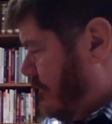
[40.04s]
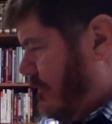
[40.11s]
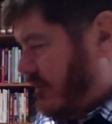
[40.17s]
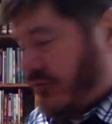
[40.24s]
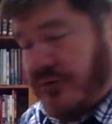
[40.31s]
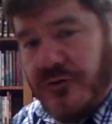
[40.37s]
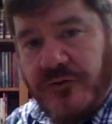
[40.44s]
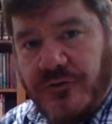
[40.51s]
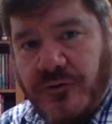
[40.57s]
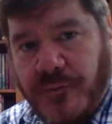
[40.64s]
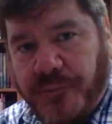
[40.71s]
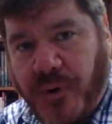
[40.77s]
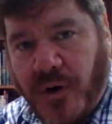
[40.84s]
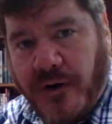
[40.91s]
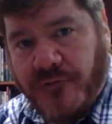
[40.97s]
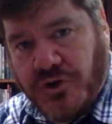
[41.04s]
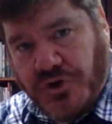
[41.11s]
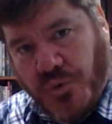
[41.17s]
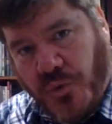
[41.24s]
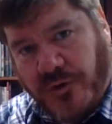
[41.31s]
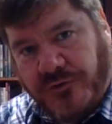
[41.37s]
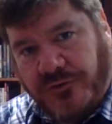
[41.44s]
This is part of a
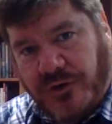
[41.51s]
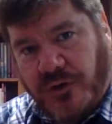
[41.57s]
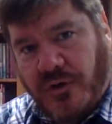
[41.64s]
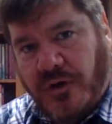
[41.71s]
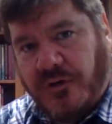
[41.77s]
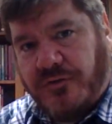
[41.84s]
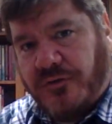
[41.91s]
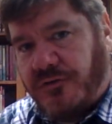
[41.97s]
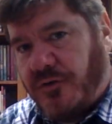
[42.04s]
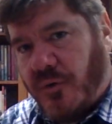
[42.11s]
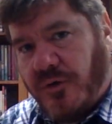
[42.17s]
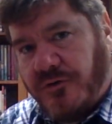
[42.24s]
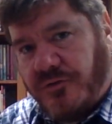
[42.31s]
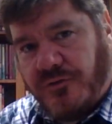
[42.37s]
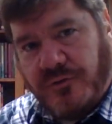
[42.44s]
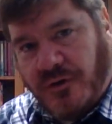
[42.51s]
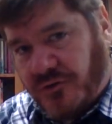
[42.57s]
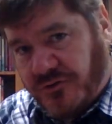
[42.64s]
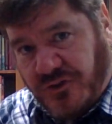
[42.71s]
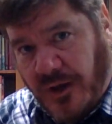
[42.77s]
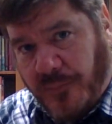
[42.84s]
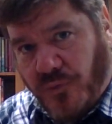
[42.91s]
short series, and so it's a
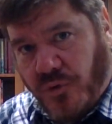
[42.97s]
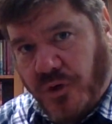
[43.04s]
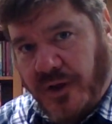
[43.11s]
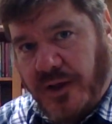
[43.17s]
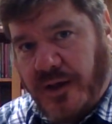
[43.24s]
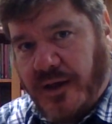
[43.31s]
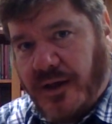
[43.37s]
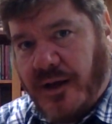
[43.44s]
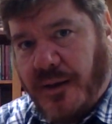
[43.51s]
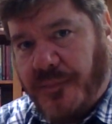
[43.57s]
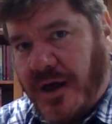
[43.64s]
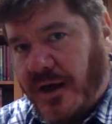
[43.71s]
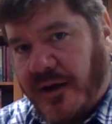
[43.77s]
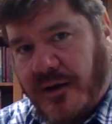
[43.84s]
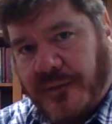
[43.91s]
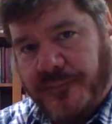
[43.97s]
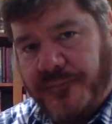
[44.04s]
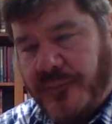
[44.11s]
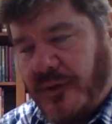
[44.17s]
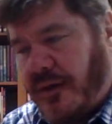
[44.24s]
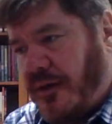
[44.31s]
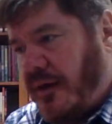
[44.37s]
summary, and I'm not going to
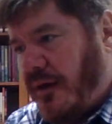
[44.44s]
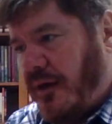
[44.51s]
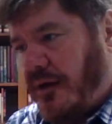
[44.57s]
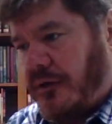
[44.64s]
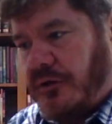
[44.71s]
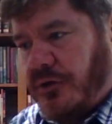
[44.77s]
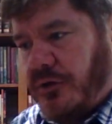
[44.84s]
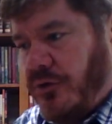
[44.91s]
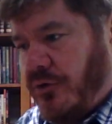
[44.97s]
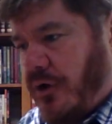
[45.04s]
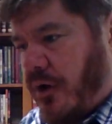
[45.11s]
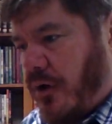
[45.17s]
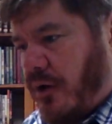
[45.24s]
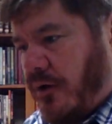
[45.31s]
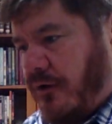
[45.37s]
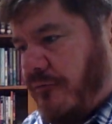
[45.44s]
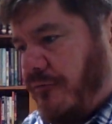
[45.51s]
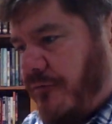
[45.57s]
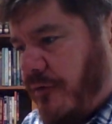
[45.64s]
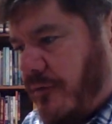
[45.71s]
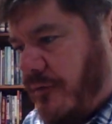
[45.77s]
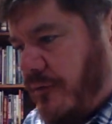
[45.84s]
include all
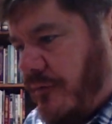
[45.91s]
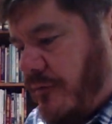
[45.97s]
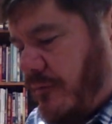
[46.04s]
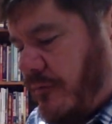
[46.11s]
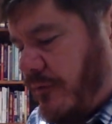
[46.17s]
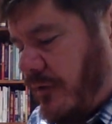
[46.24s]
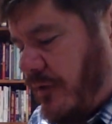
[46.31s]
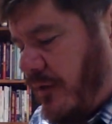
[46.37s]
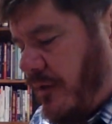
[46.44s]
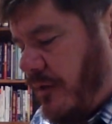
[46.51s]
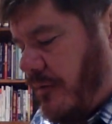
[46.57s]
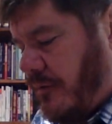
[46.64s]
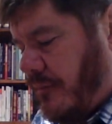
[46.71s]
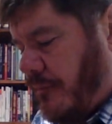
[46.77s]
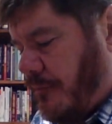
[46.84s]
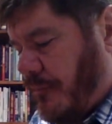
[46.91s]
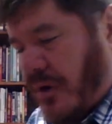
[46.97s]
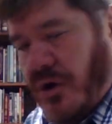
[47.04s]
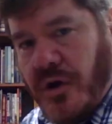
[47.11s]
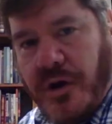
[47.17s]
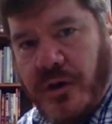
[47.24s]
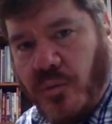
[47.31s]
of the
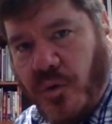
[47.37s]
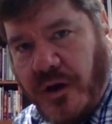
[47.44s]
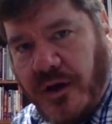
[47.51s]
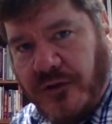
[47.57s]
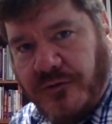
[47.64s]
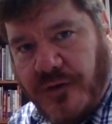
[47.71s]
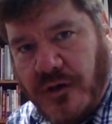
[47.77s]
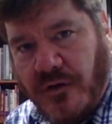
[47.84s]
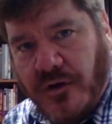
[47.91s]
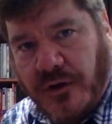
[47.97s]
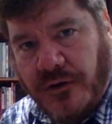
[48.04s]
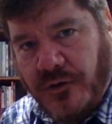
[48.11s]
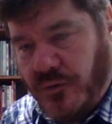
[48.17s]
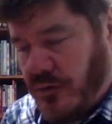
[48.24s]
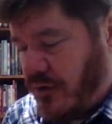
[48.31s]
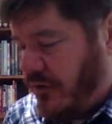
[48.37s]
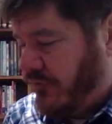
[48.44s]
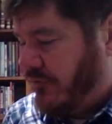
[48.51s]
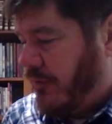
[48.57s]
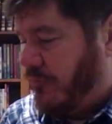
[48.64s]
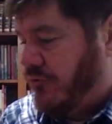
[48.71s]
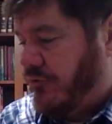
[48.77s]
myriad ways that you can do
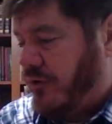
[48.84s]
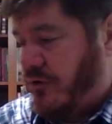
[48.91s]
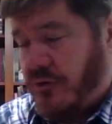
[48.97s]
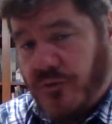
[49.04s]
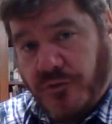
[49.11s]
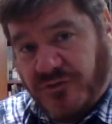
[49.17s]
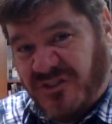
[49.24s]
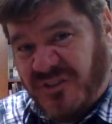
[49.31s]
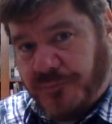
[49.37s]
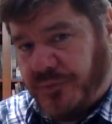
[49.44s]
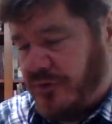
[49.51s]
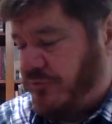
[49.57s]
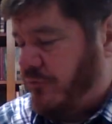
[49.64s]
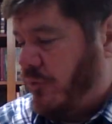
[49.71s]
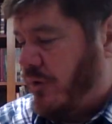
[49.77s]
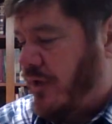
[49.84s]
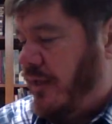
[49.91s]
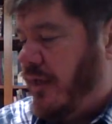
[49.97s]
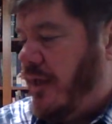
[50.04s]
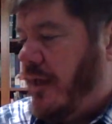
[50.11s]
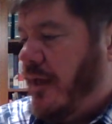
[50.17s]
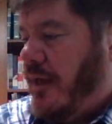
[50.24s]
this. I'm just going to do the simplest
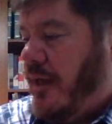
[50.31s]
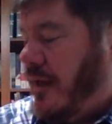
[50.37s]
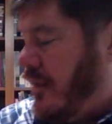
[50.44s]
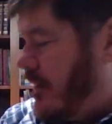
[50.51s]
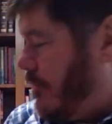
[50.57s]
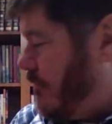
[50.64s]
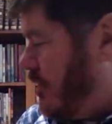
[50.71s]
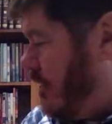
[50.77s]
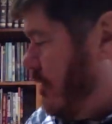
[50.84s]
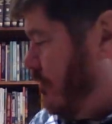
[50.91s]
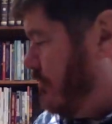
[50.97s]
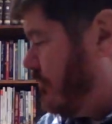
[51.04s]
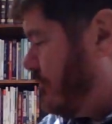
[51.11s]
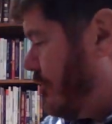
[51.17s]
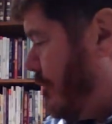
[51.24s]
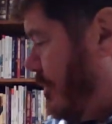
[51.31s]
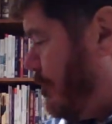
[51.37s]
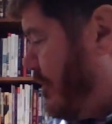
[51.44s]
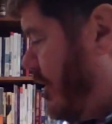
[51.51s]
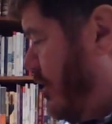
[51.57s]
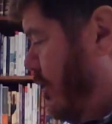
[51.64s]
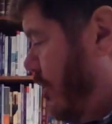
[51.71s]
way, and I'm going to use some
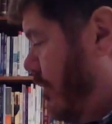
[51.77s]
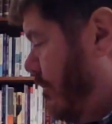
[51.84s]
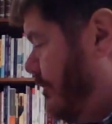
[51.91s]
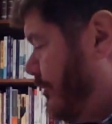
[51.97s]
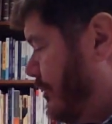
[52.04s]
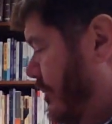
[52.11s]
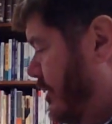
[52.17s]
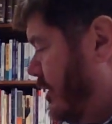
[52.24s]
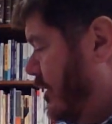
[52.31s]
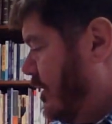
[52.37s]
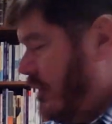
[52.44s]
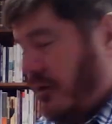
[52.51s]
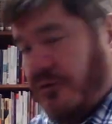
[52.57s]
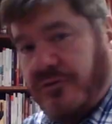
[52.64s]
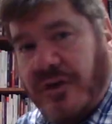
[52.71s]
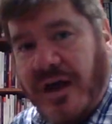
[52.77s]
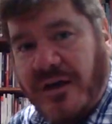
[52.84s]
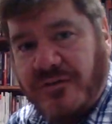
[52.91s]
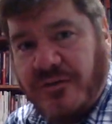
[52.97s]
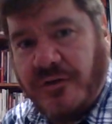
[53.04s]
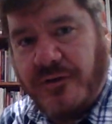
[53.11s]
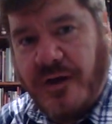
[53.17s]
Imperial
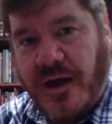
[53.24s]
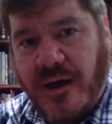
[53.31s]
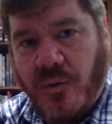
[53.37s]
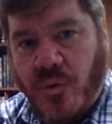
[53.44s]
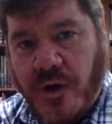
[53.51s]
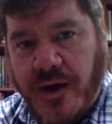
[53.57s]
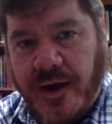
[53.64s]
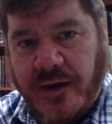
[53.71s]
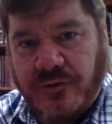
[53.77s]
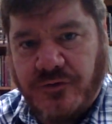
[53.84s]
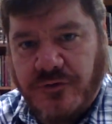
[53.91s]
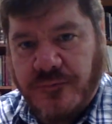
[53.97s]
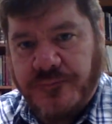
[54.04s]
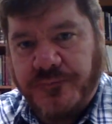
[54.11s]
sizing die wax.